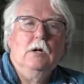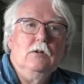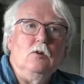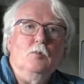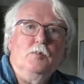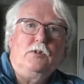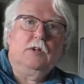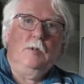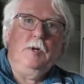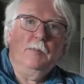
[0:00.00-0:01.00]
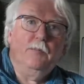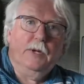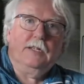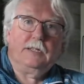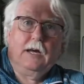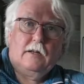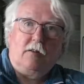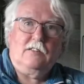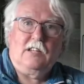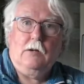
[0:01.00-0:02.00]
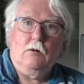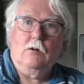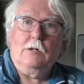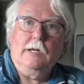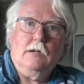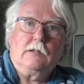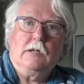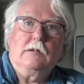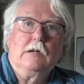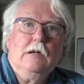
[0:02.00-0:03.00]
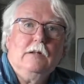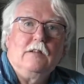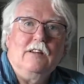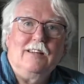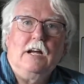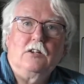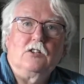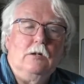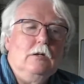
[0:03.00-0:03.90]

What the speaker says: Don't put it on a big stand because they look ugly outside. They're not natural.